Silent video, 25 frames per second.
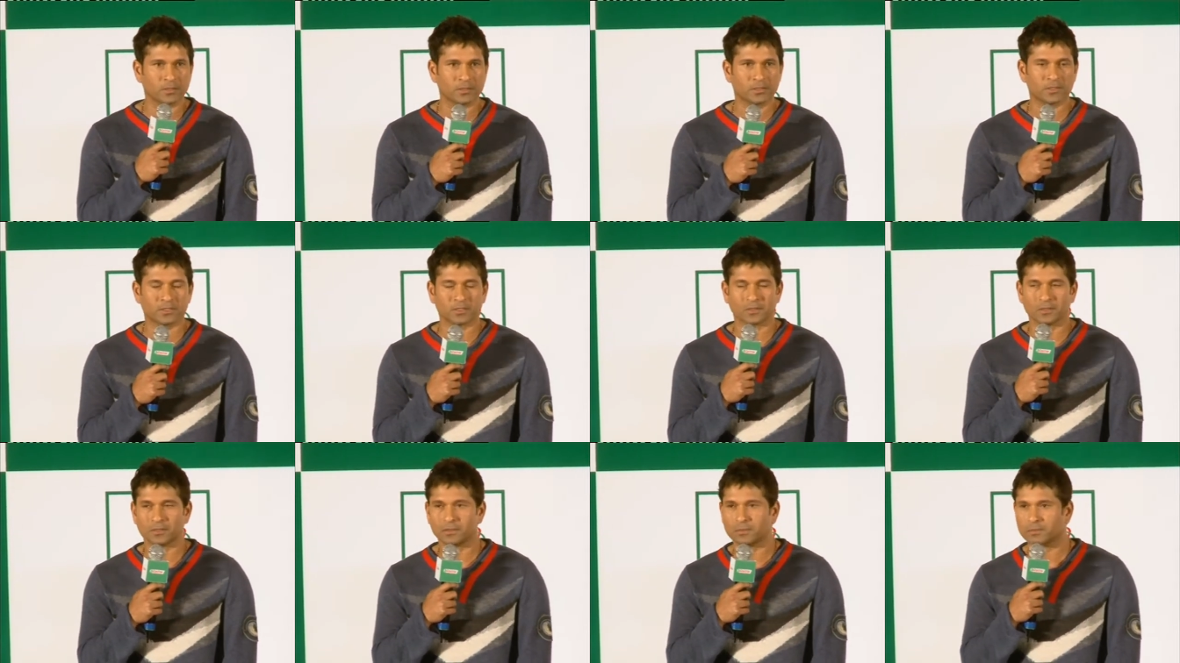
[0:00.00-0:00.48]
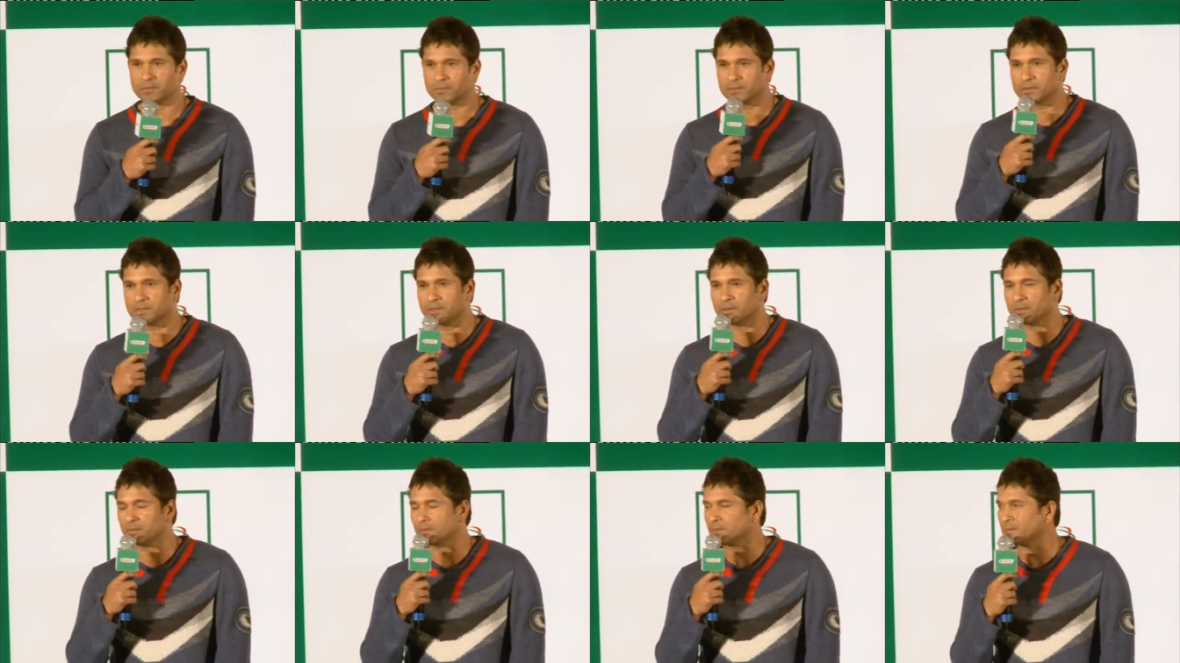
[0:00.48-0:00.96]
So,
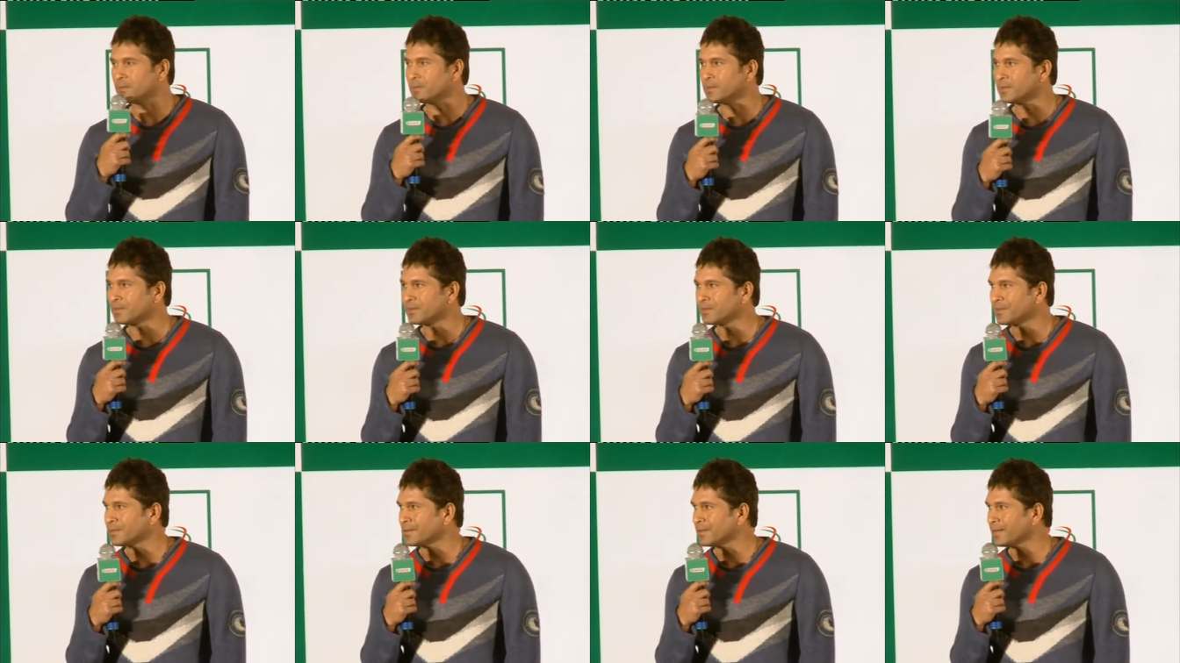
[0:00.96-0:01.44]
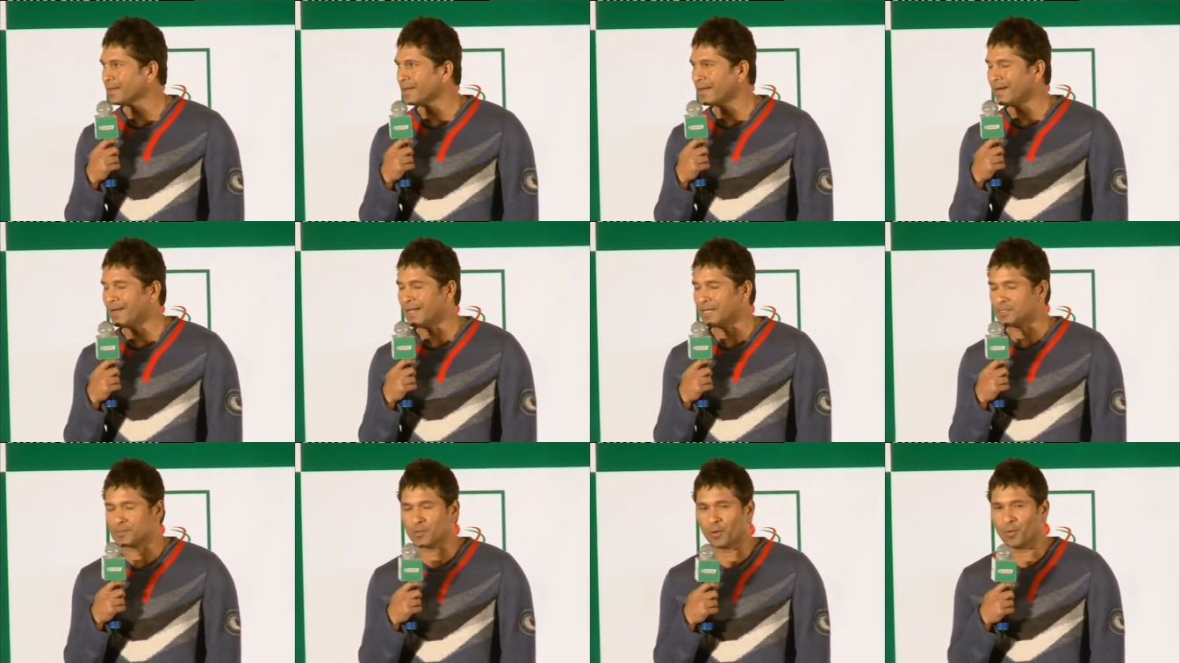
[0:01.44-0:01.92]
so
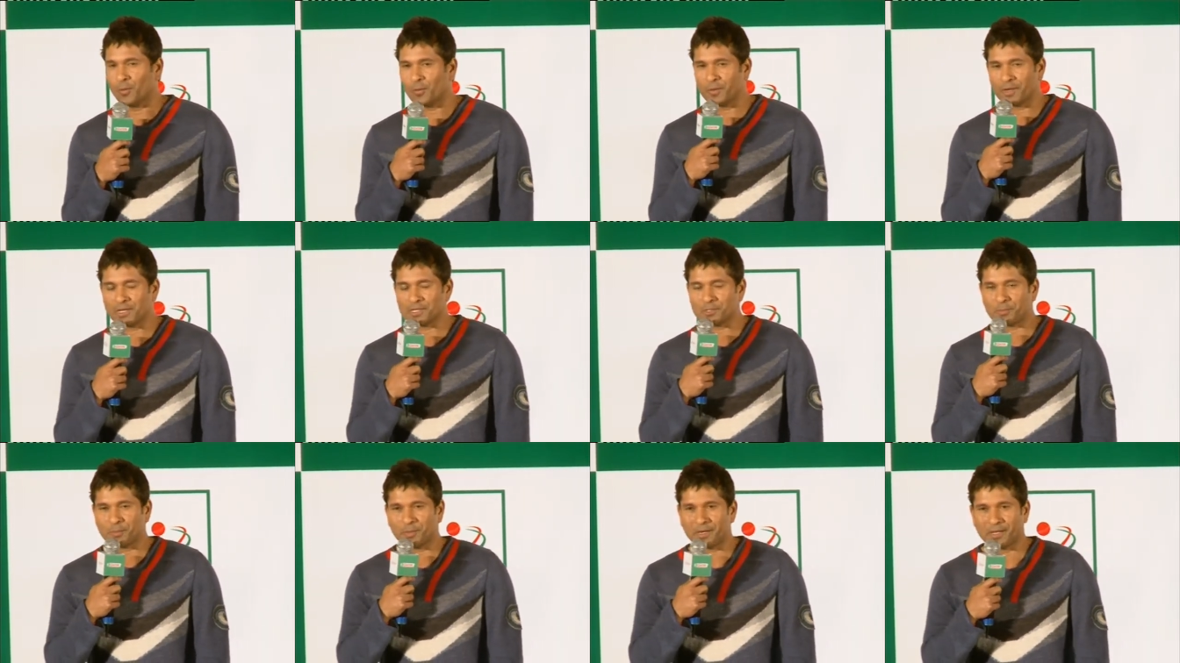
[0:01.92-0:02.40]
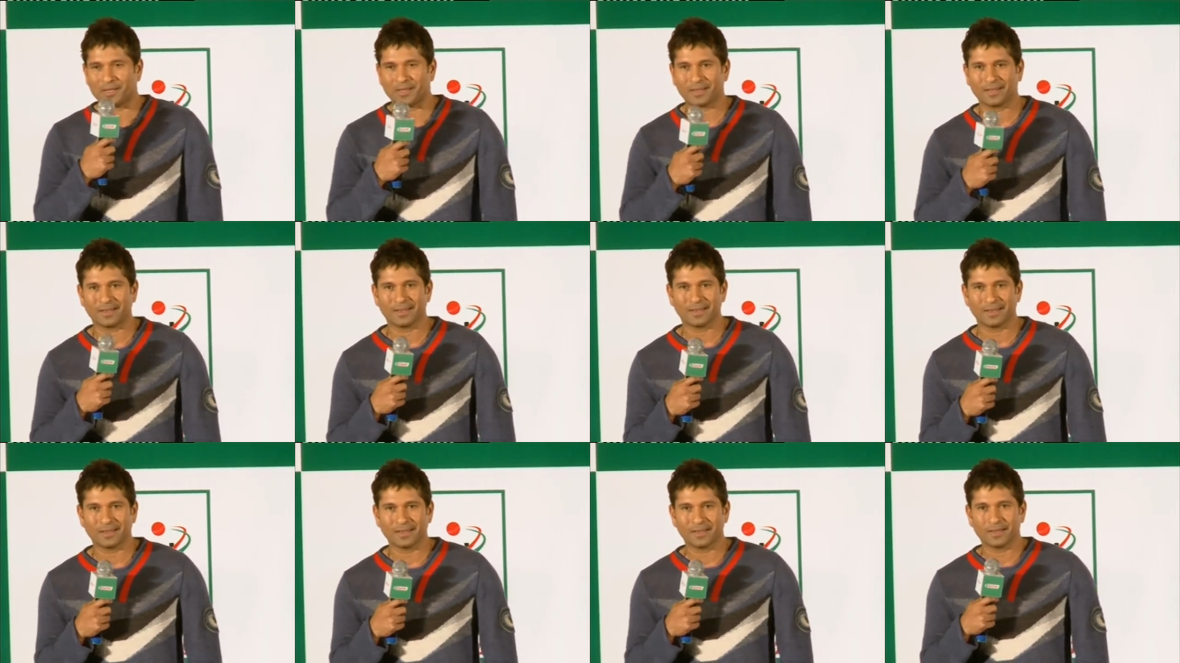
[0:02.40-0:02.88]
it has always
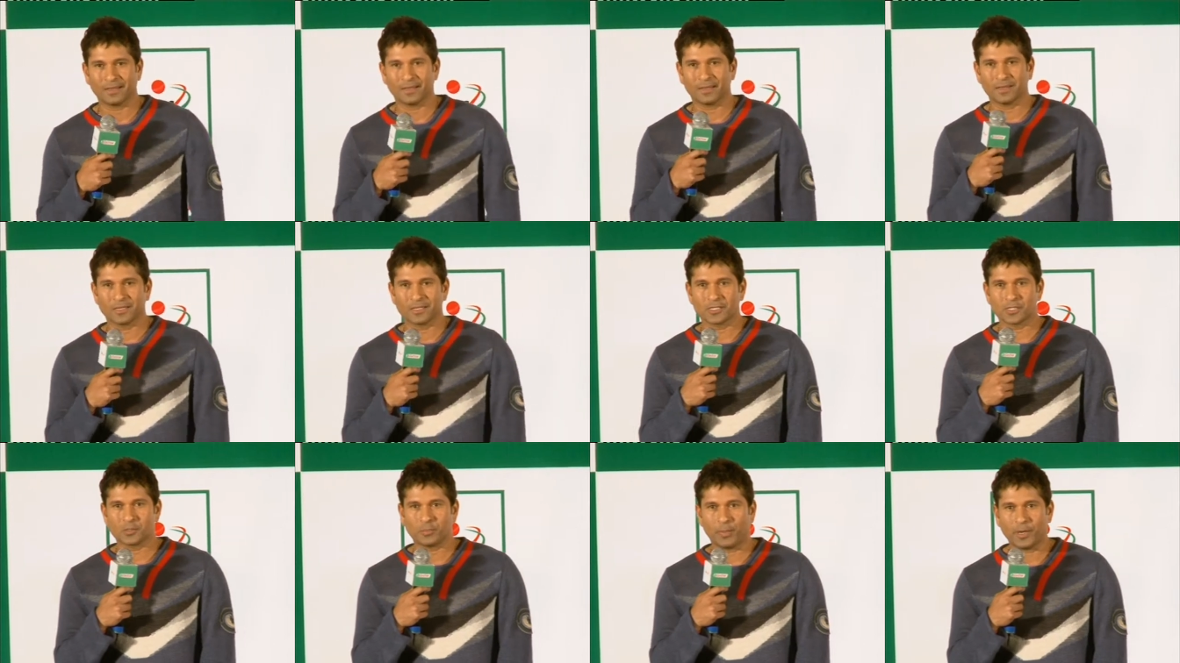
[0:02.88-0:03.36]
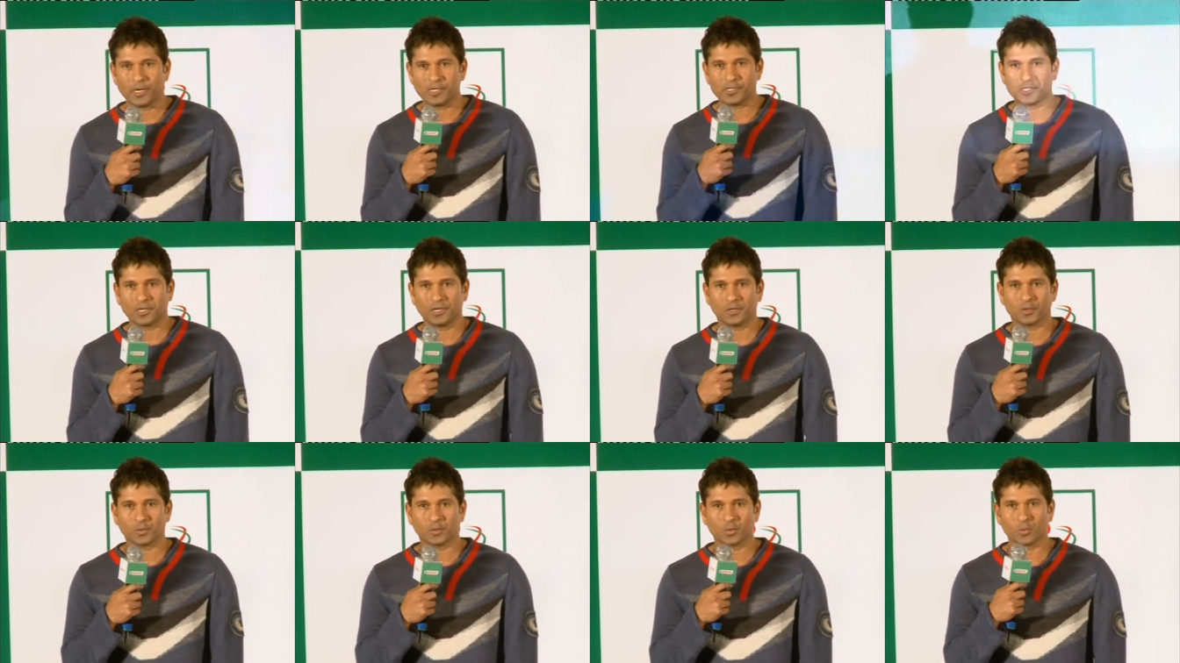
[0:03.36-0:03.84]
been
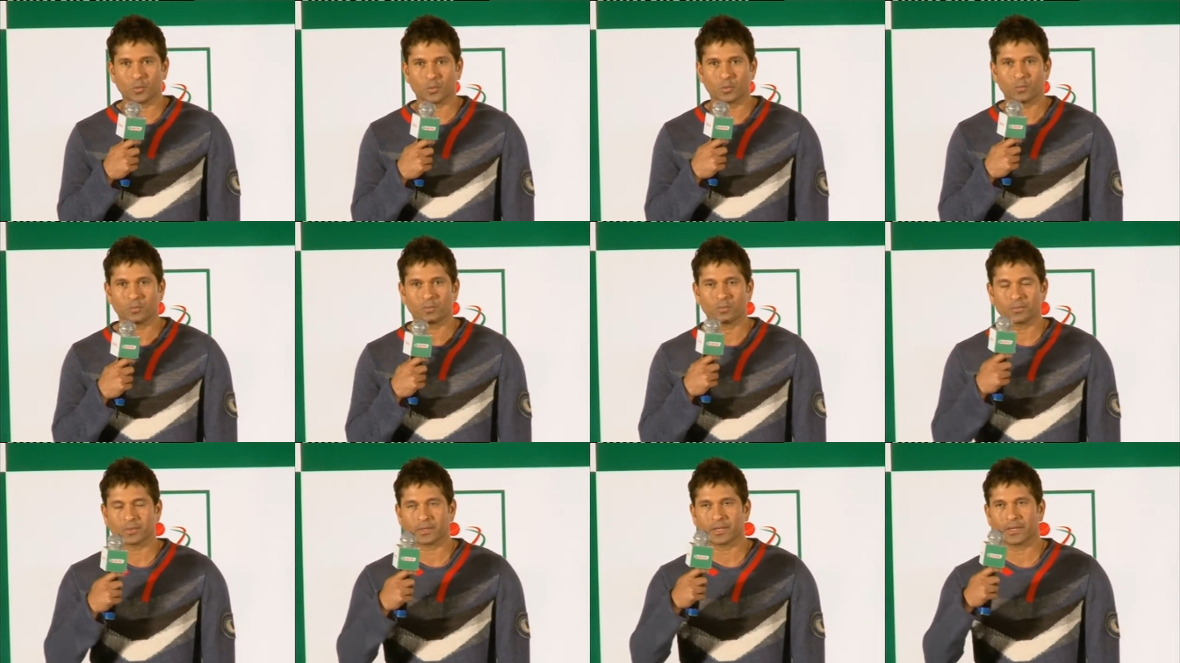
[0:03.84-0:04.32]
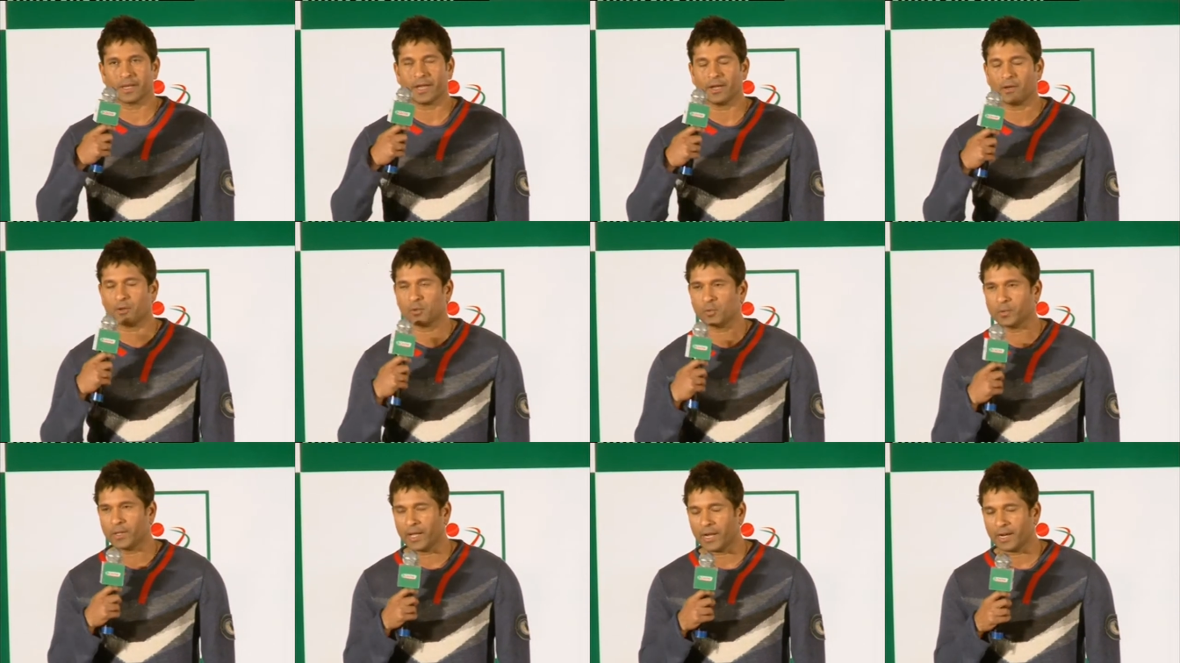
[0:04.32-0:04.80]
special to
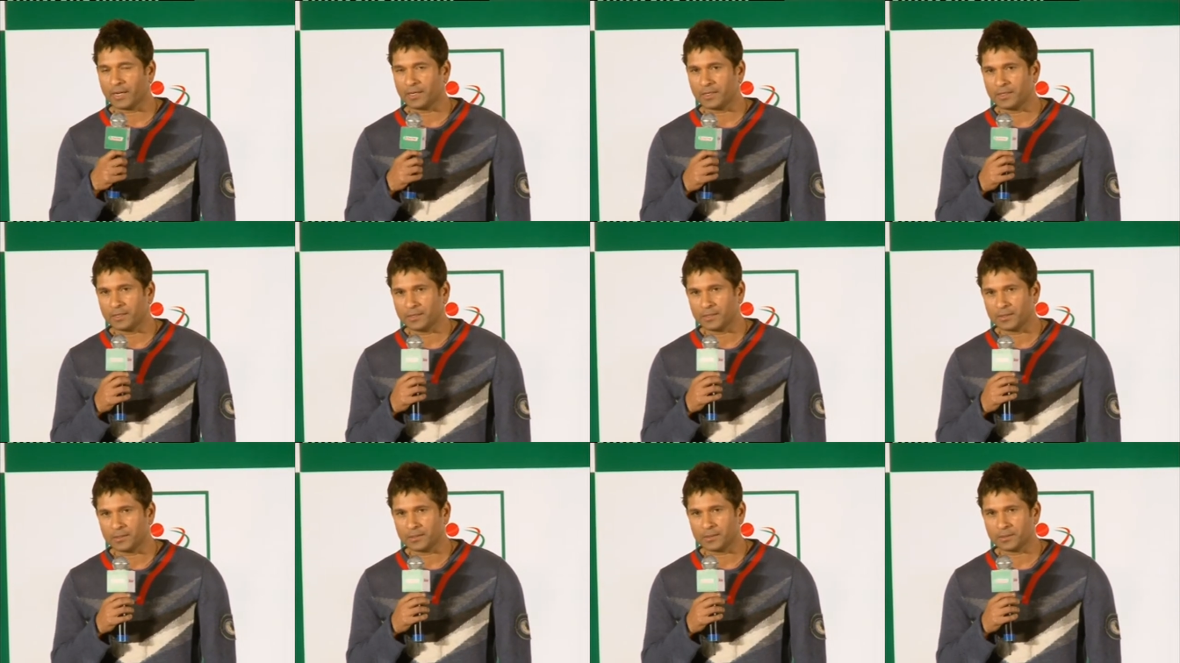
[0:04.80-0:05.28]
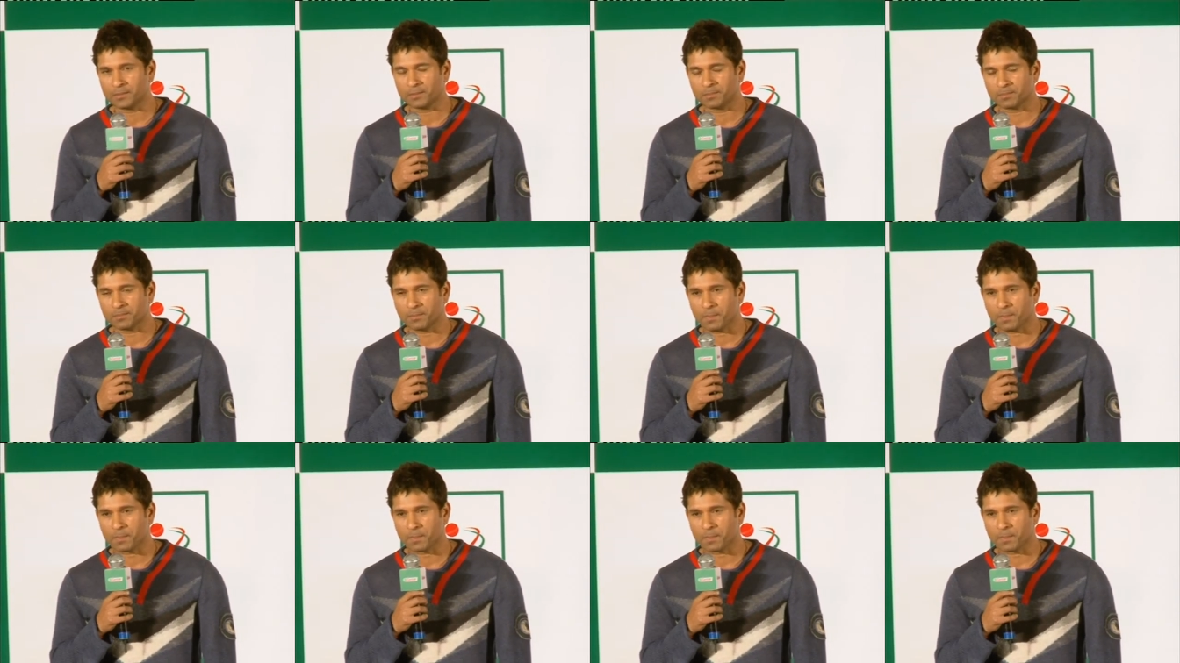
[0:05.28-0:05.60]
get to that uh,